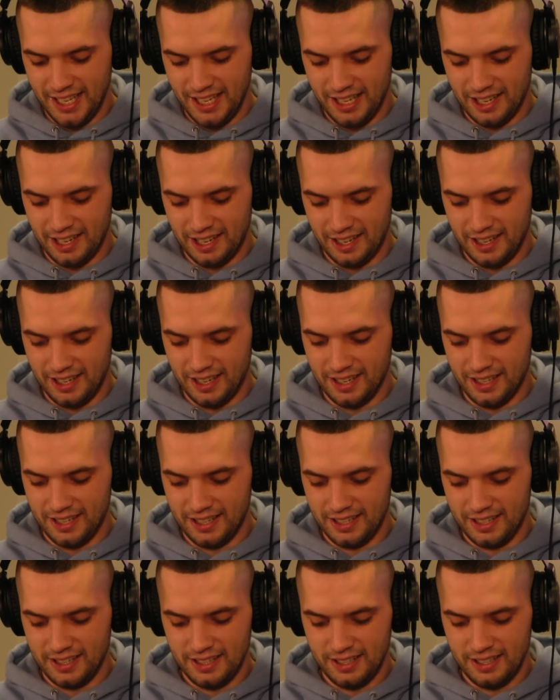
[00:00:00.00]
uh
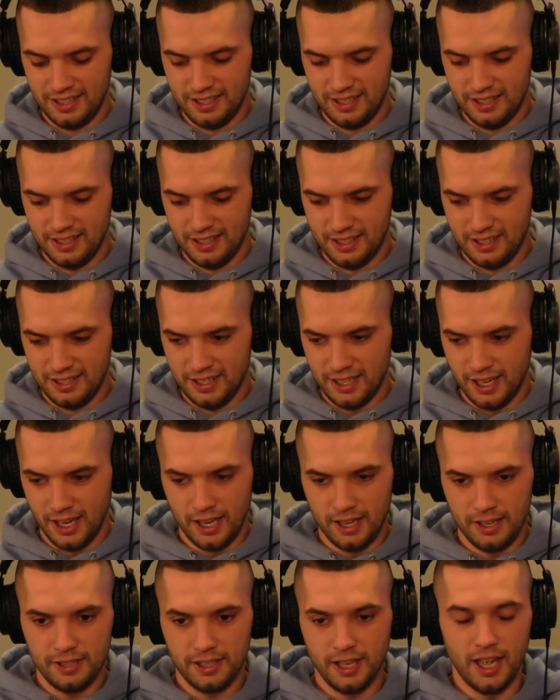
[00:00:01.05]

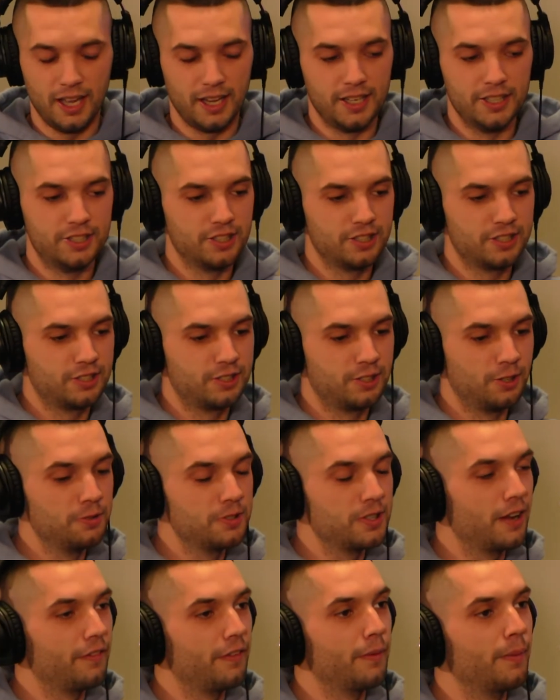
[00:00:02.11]
yeah, he just sues
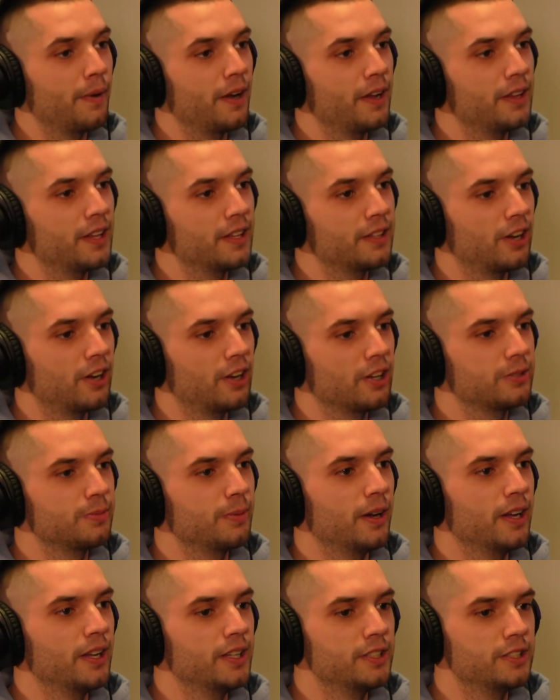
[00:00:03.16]
everybody that talks
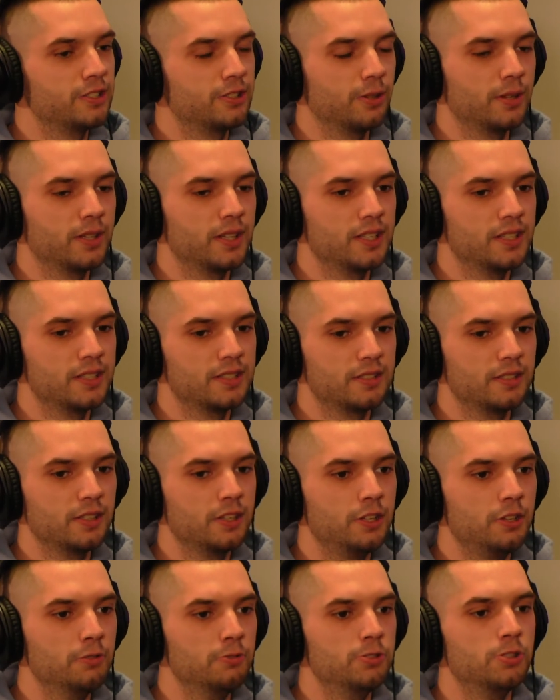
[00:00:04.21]
about it. And he's suing these
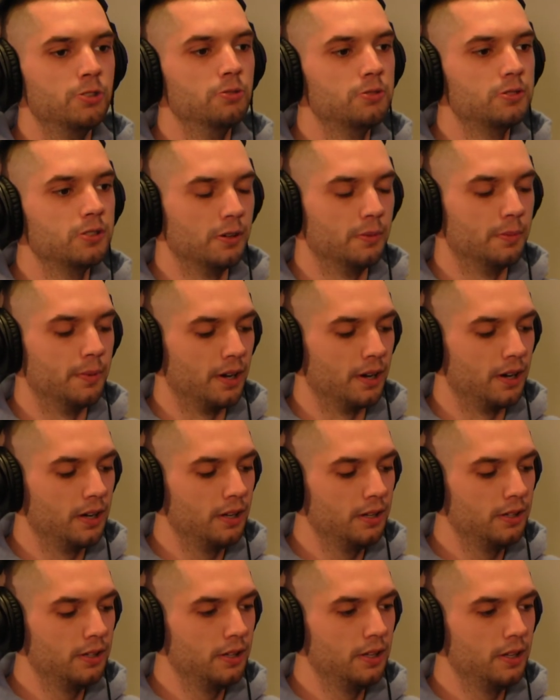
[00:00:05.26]
huge YouTuber
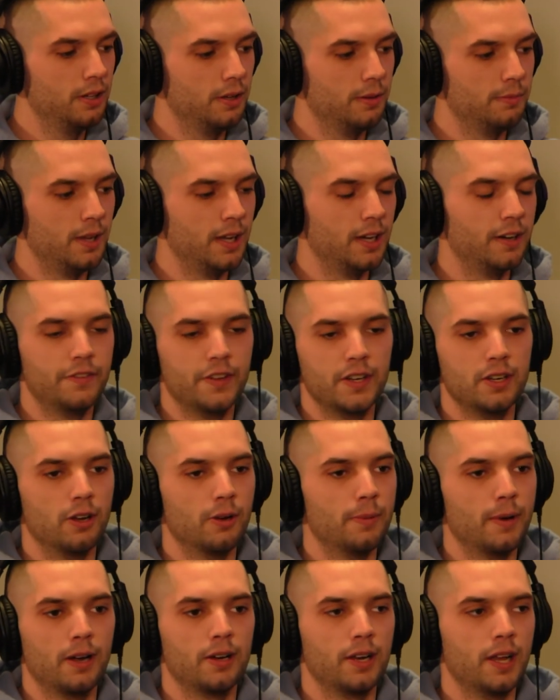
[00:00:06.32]
made a video
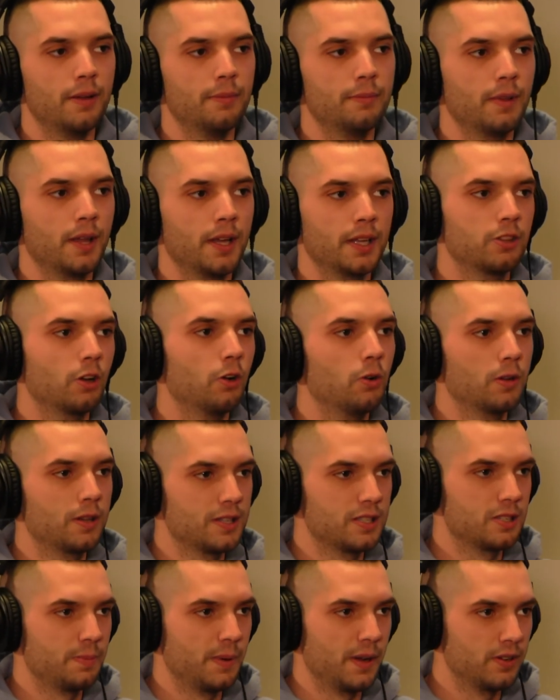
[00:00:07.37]
about him, like the whole
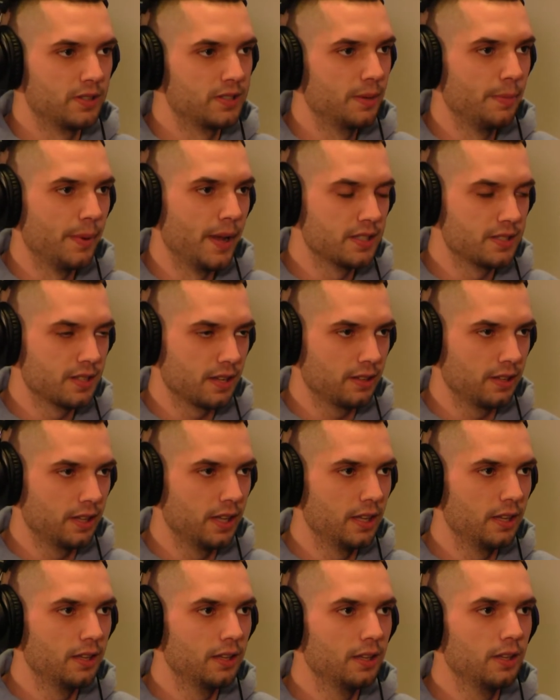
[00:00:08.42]
conspiracy basically.
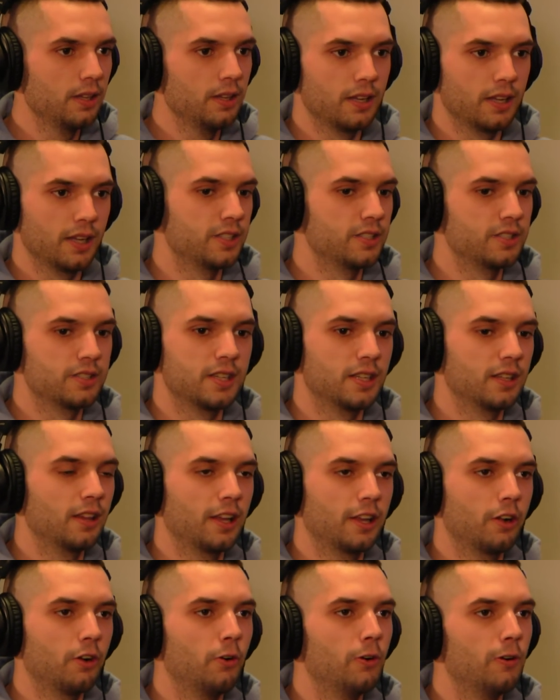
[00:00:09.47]
Yeah. He just did like
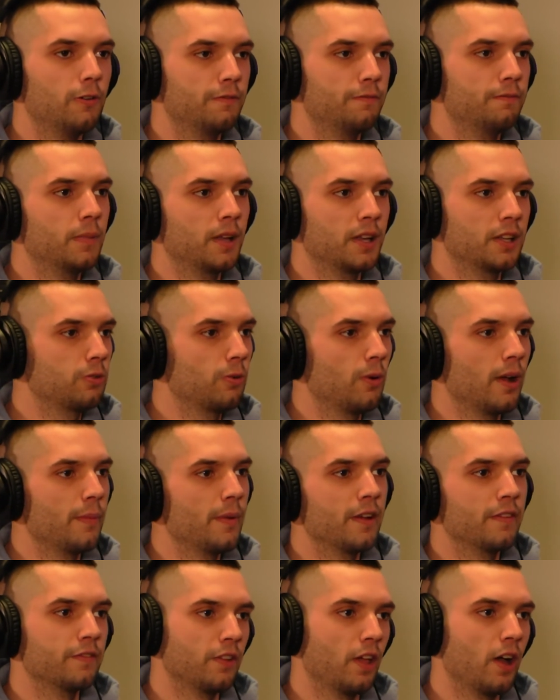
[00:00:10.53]
a whole like 20
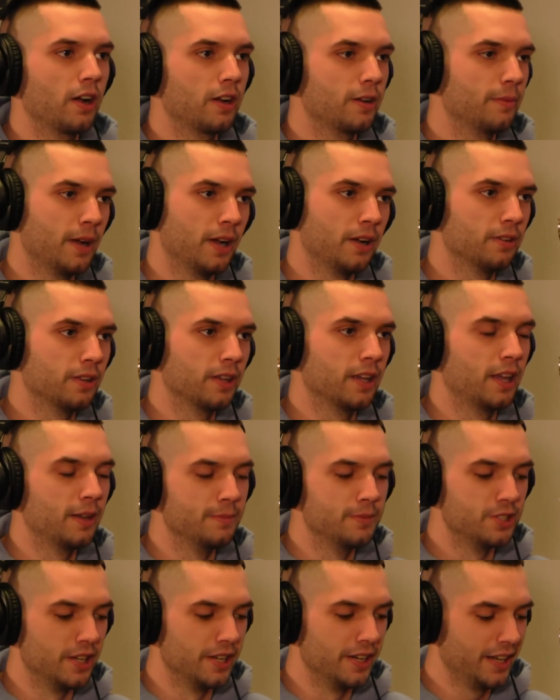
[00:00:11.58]
minute vlog about like him
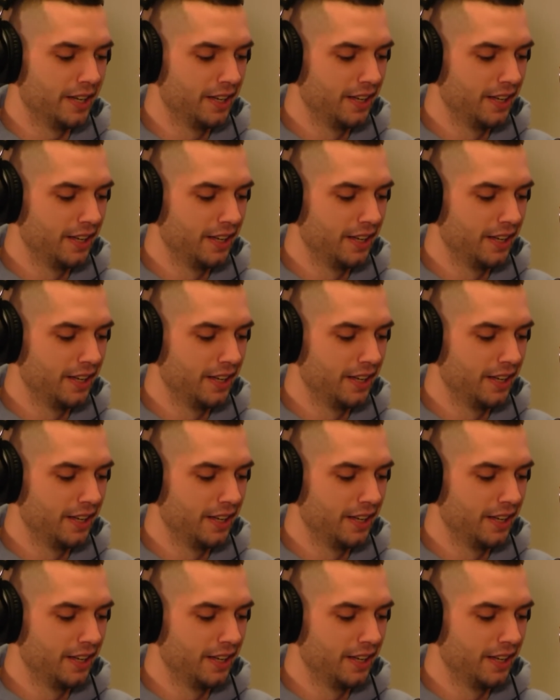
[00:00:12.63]
cheating.